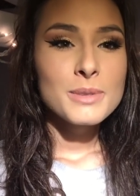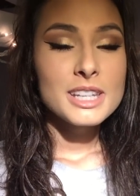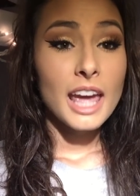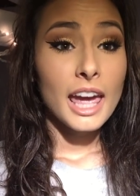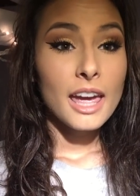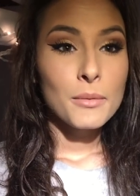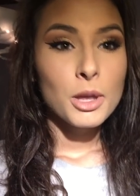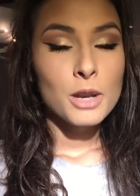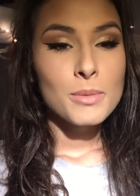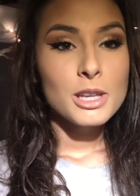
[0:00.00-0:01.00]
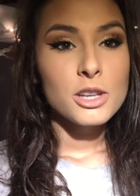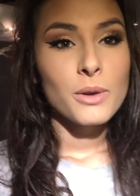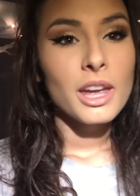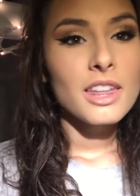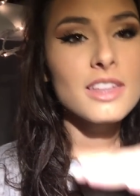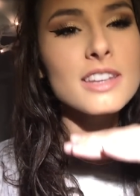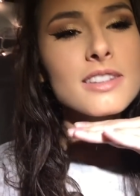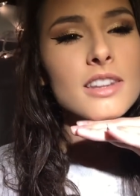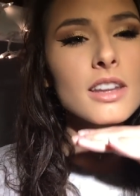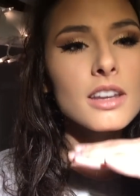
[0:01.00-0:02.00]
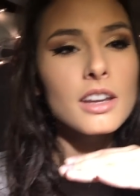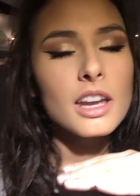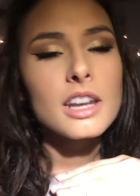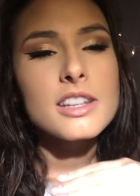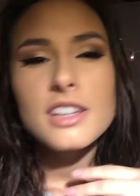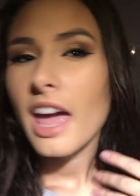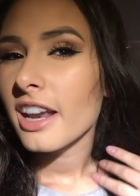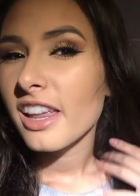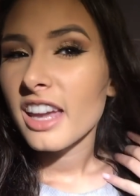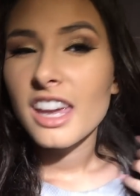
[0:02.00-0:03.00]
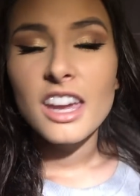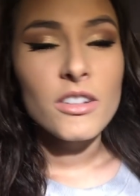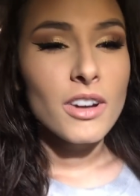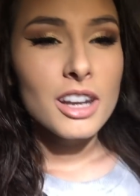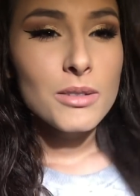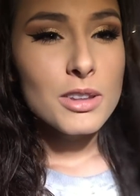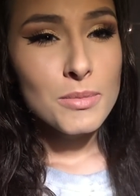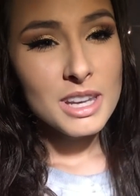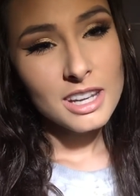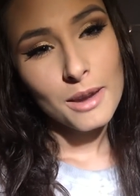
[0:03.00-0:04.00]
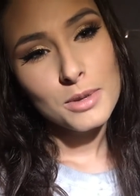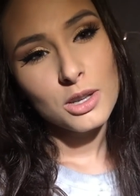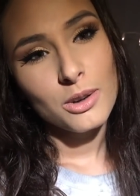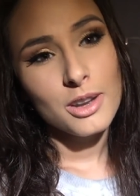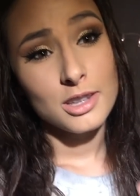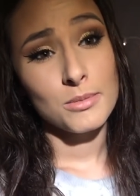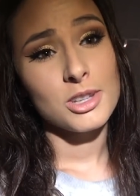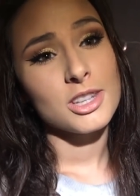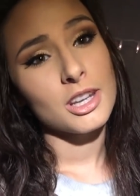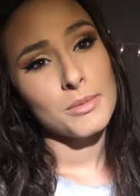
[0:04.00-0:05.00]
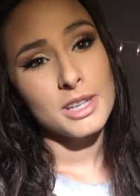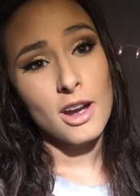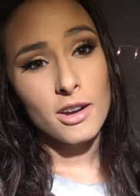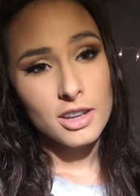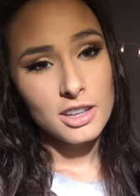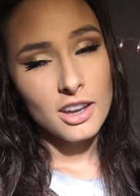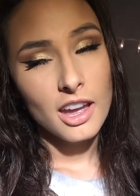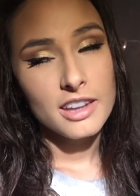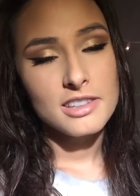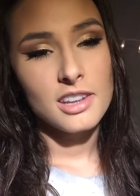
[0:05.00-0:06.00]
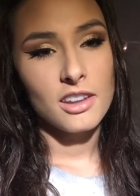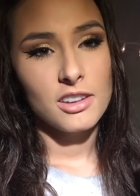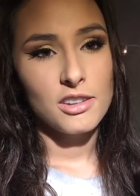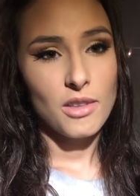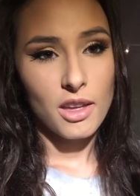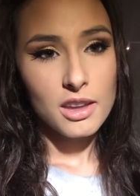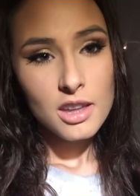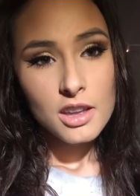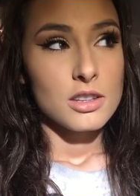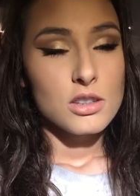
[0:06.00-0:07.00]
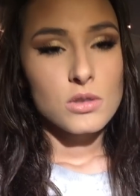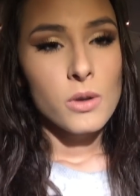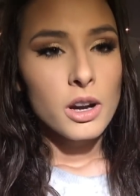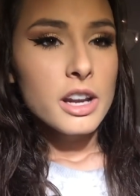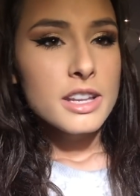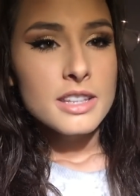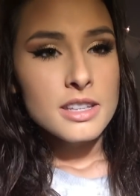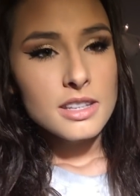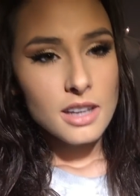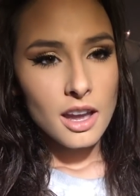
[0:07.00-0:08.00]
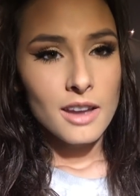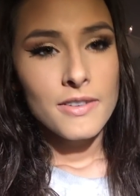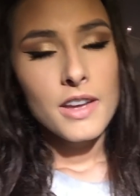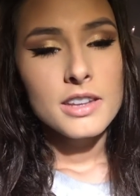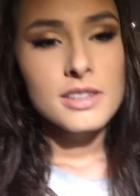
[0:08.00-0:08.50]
Today I'm going to be doing this look, and it's kind of like a get ready with me type deal because I'm just going to be talking to you guys, telling you like stories and stuff.